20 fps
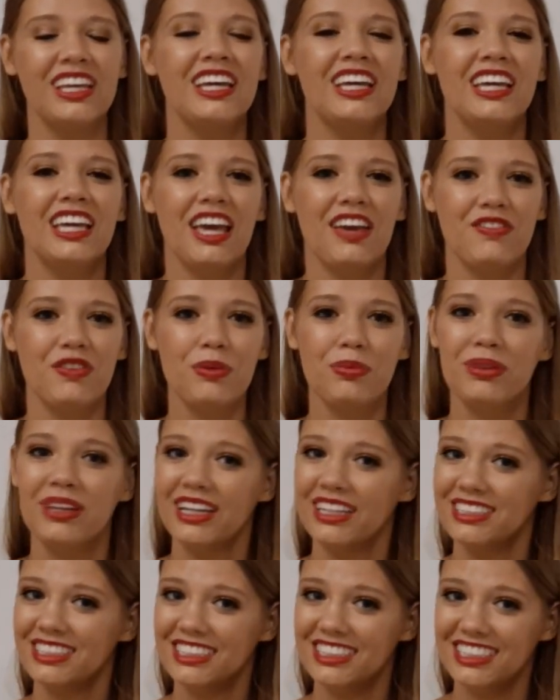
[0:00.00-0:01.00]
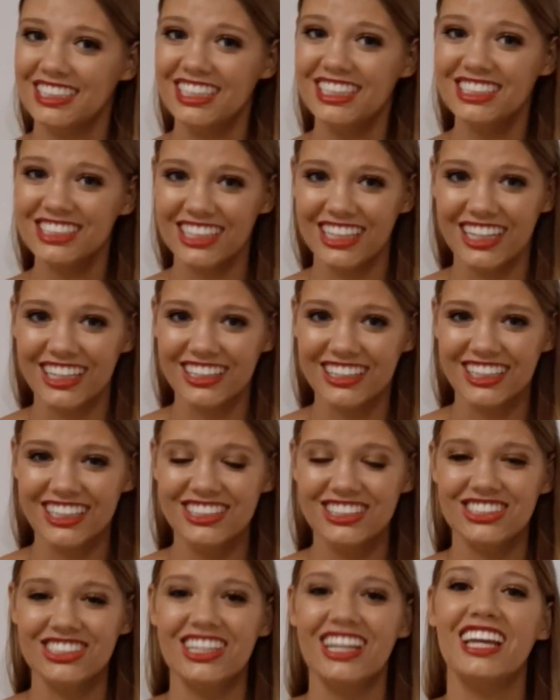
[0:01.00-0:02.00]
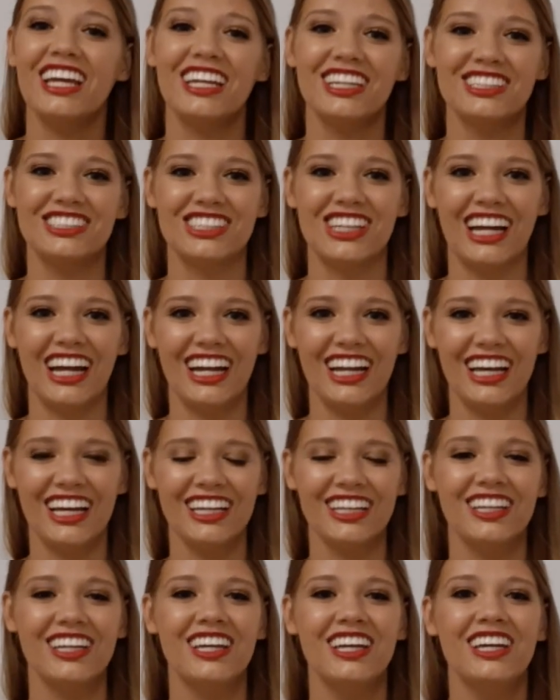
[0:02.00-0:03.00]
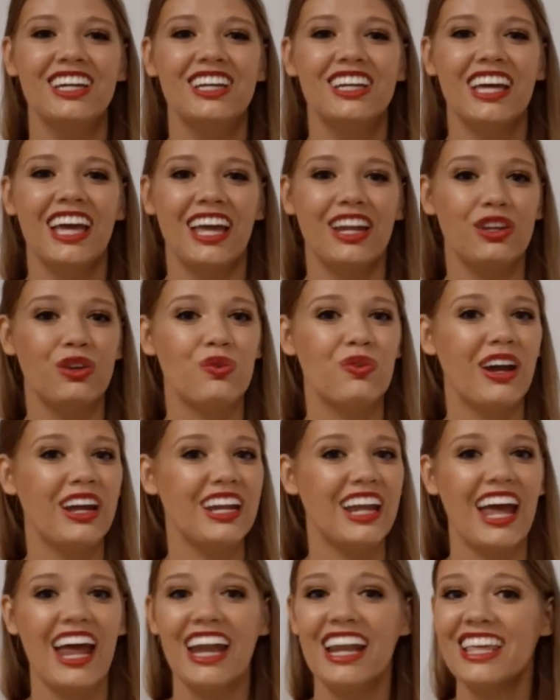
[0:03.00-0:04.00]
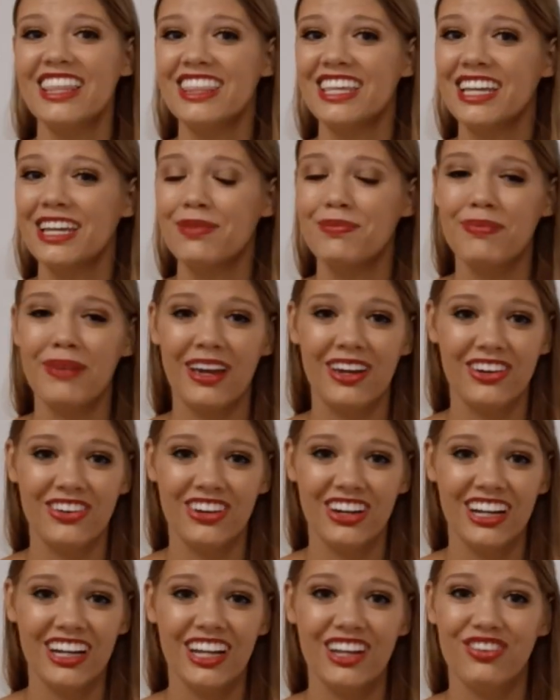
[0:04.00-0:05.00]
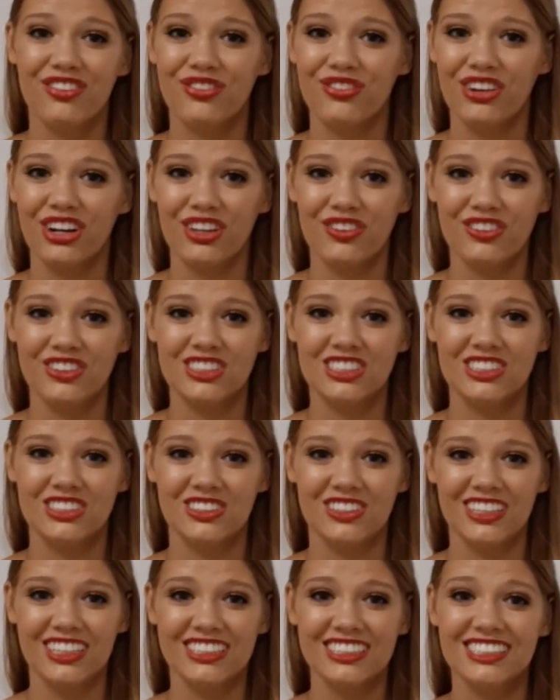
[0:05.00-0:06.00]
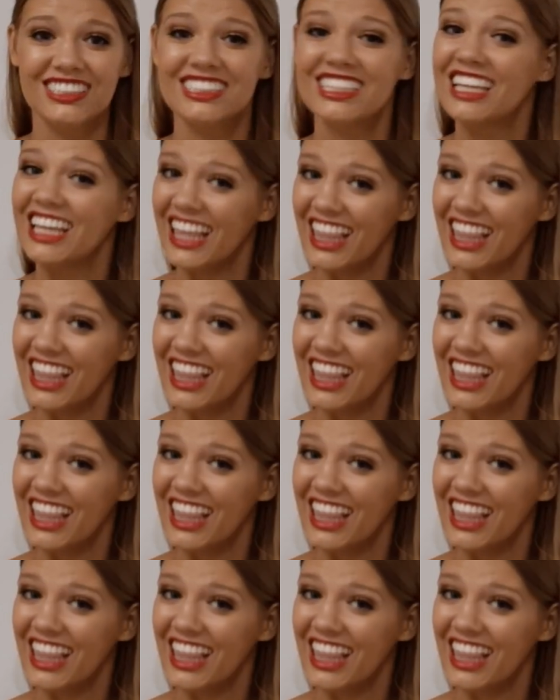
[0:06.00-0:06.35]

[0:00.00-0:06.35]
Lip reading: If you plan to teach English in China and you write anything in Mandarin in front of your students,